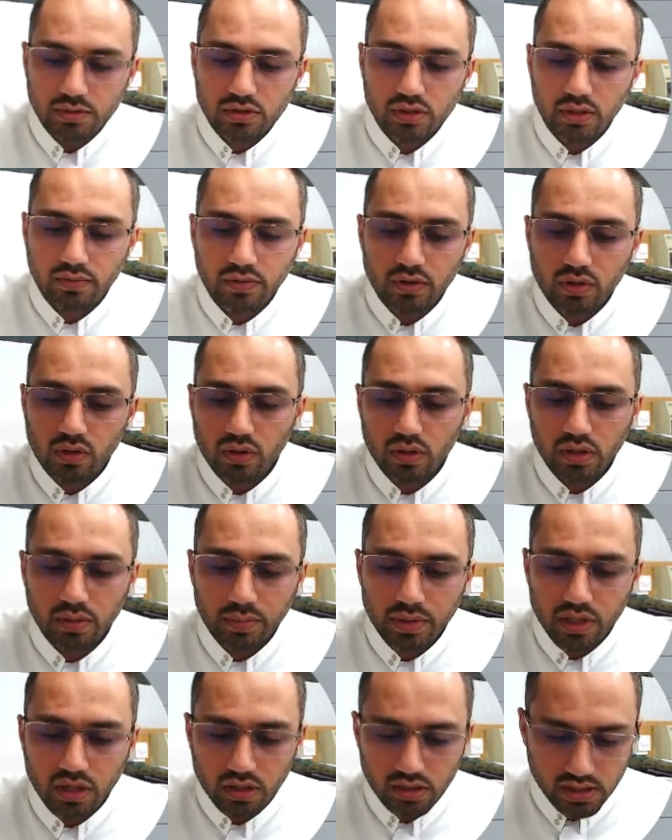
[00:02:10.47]
So if you go on the
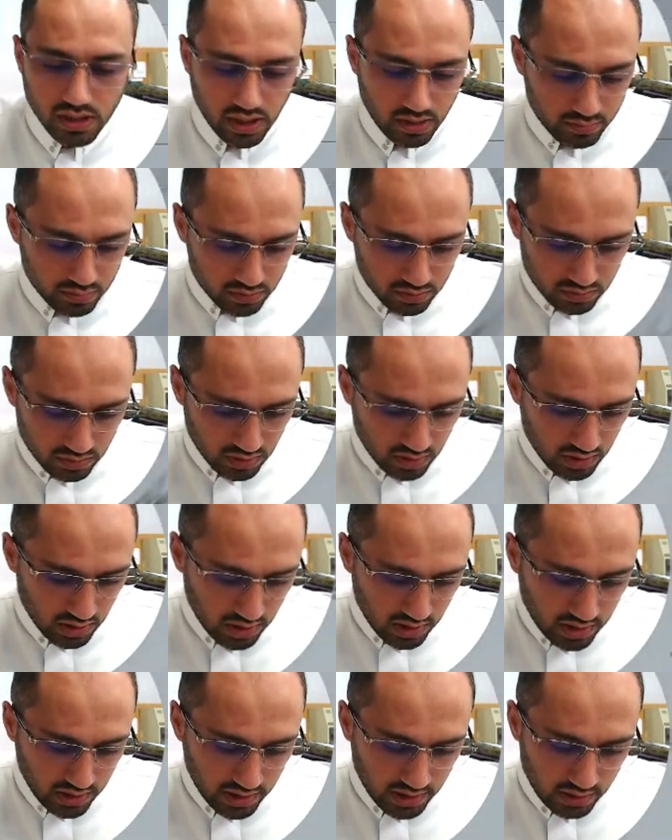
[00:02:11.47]
periodic table
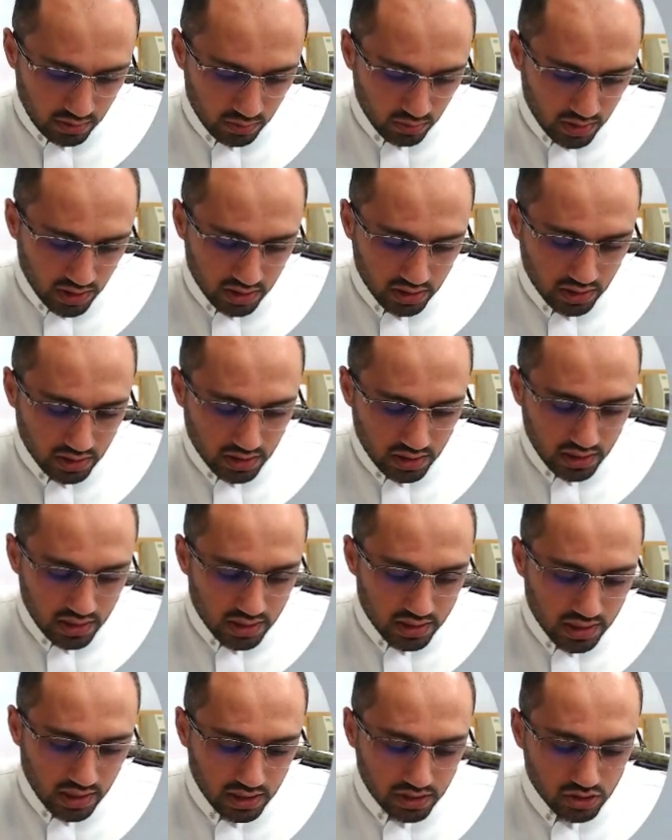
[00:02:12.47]
and look at the key,
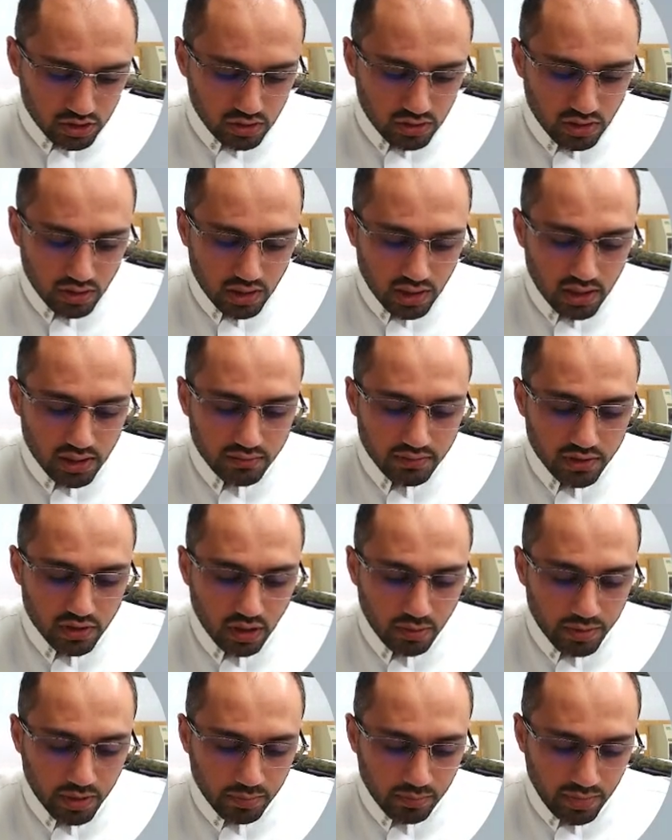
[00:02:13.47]
it tells you the relative
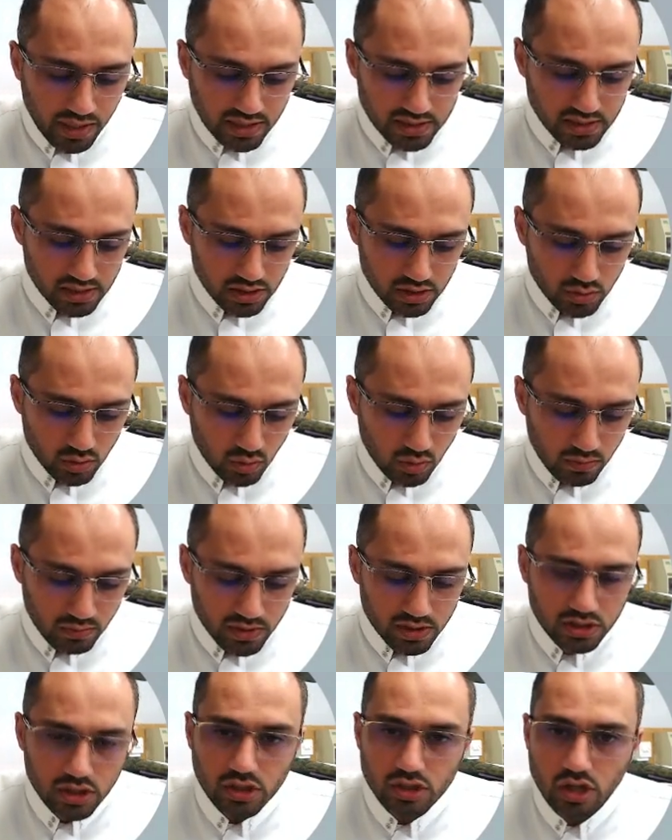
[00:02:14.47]
atomic mass is
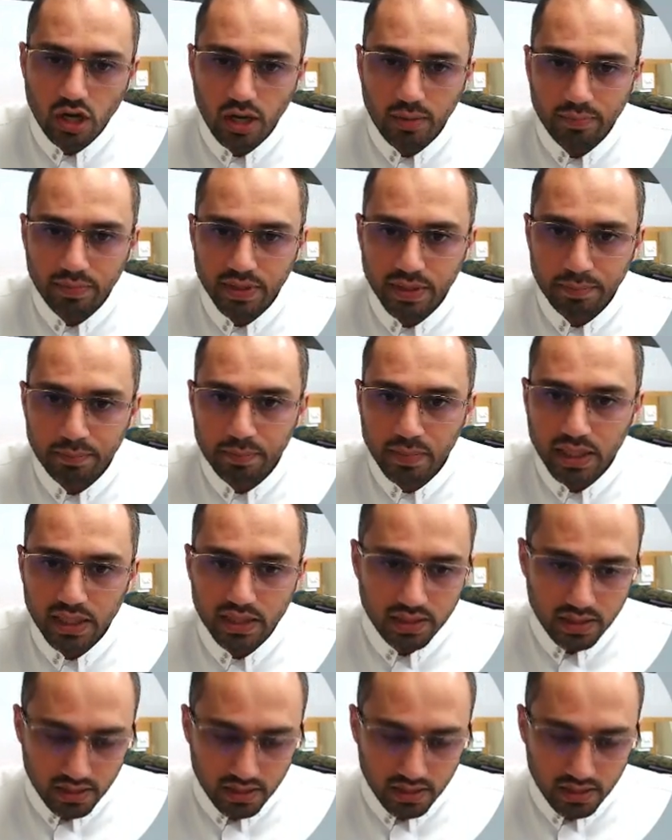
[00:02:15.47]
always the top number.